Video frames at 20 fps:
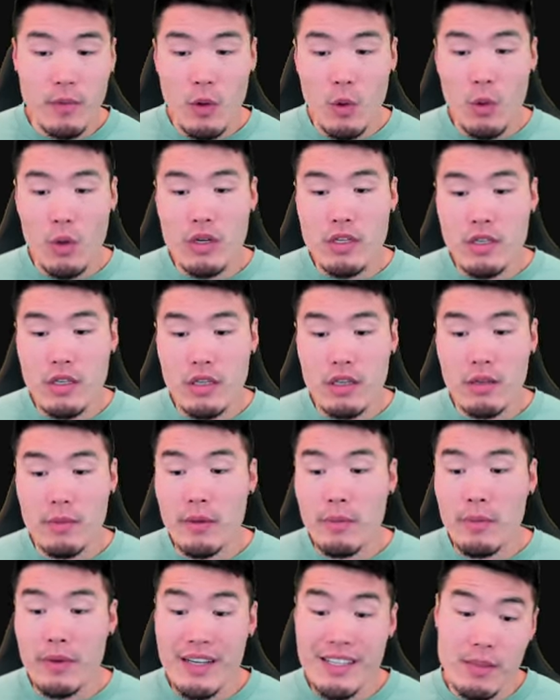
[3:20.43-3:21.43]
or
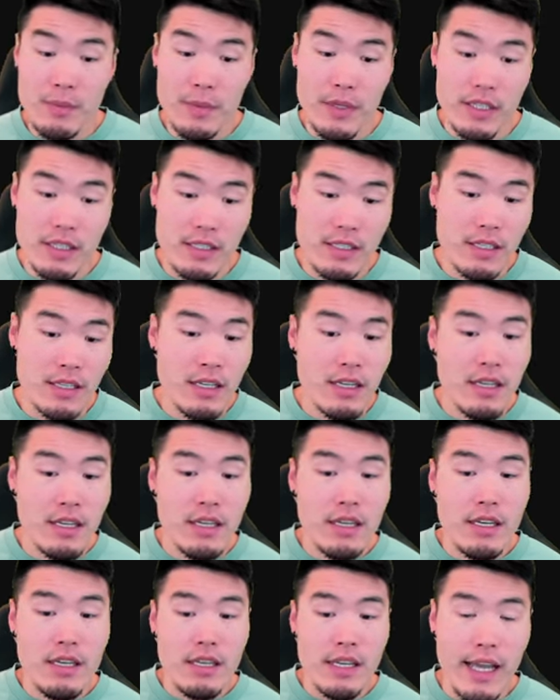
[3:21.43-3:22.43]
Tournament Participants
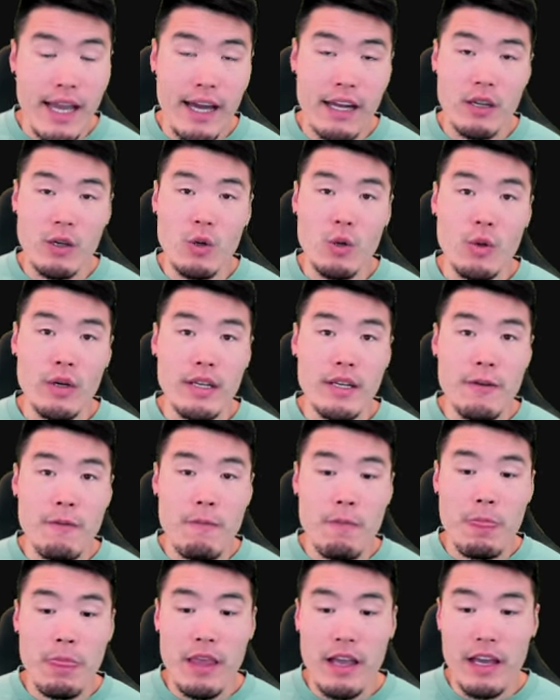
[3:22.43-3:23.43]
category
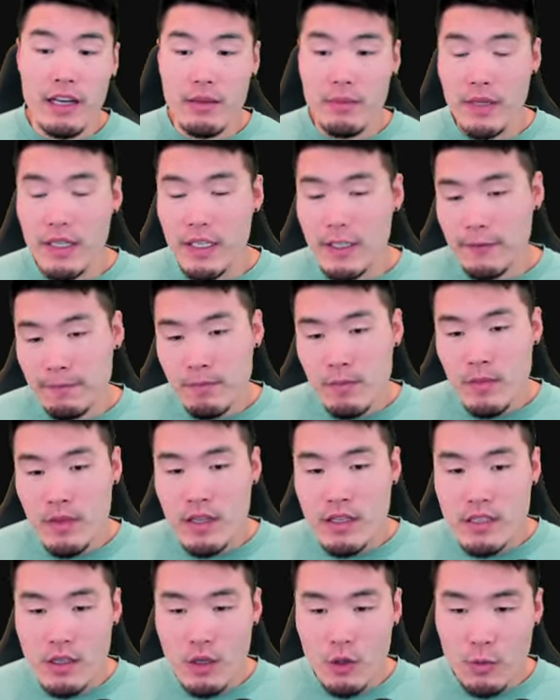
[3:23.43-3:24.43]
enemy.
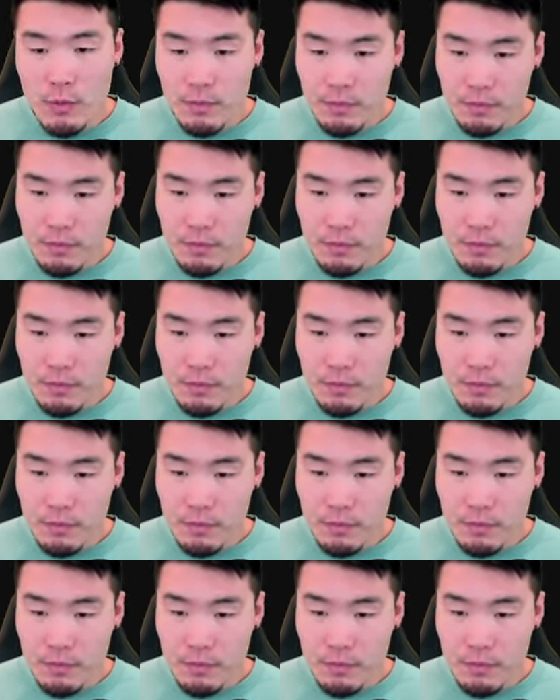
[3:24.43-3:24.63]
So